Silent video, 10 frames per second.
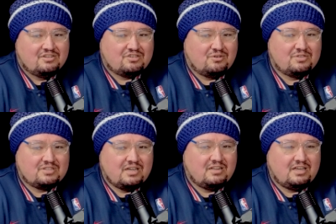So
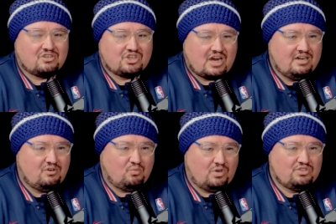it's not like
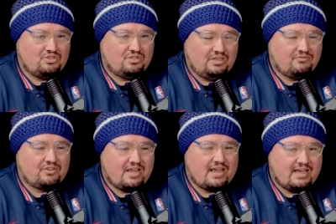China wants you.
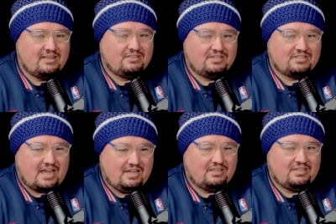If they had these
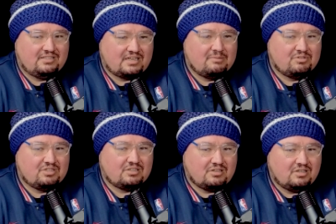alien type of
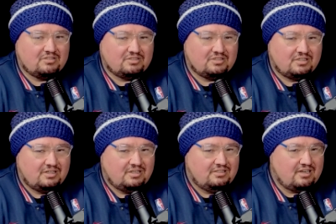technology,
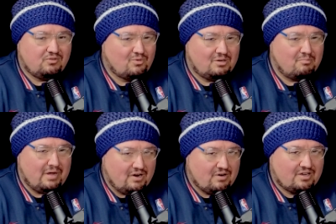they don't want
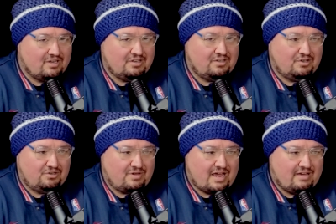America to know
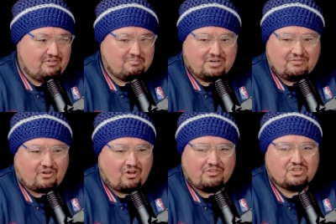you have it. But
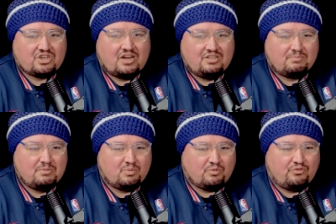if all the Chinese
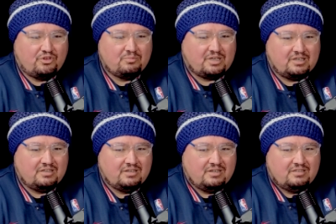people were filming
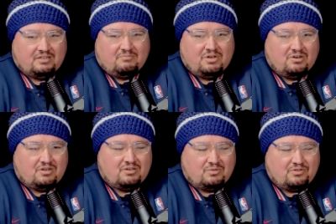it, then
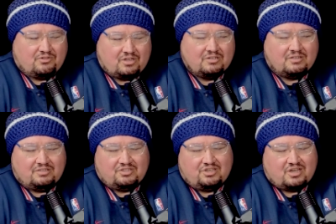America would have clearly
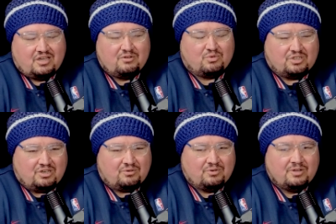the CIA would
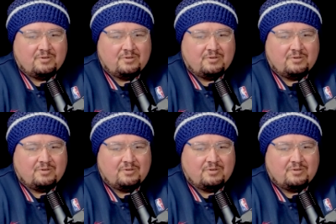know.